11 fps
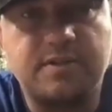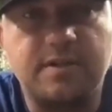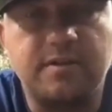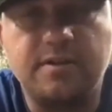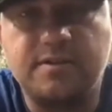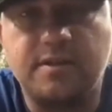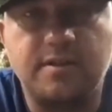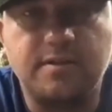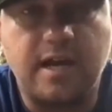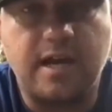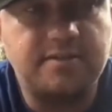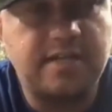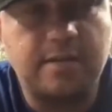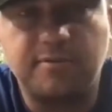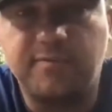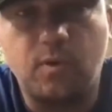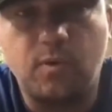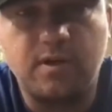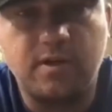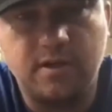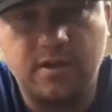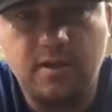in Tampa,
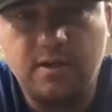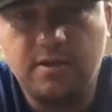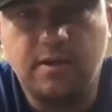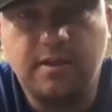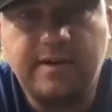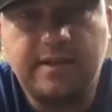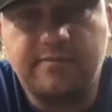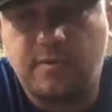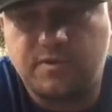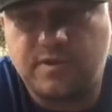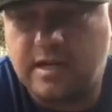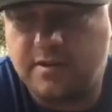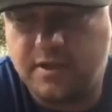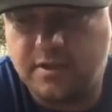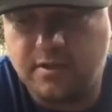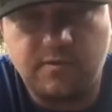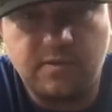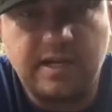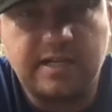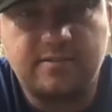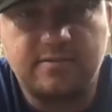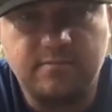Florida. They've had the first trial of the year over the
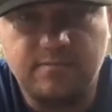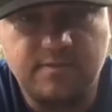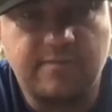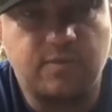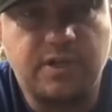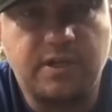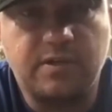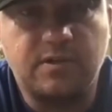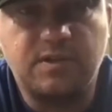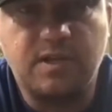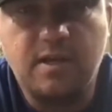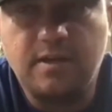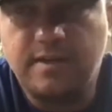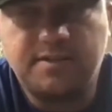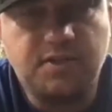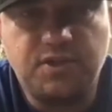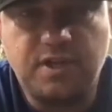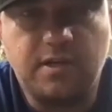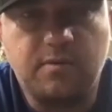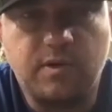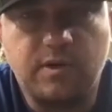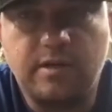last several years. That's in
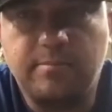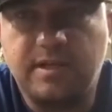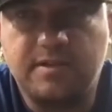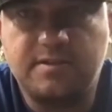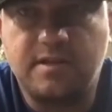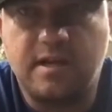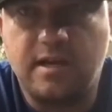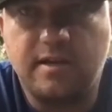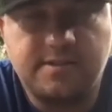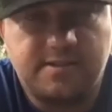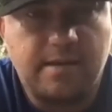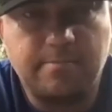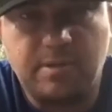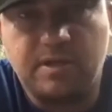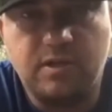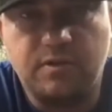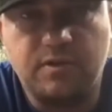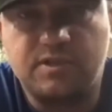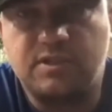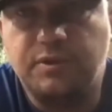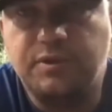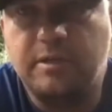January, but it's Tampa. You're
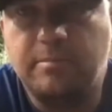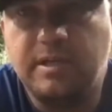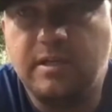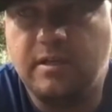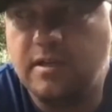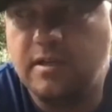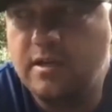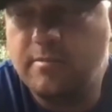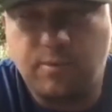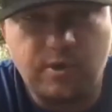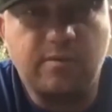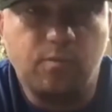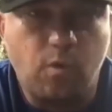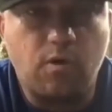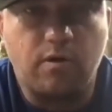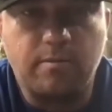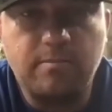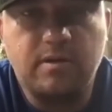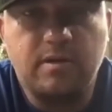still going to be pretty warm.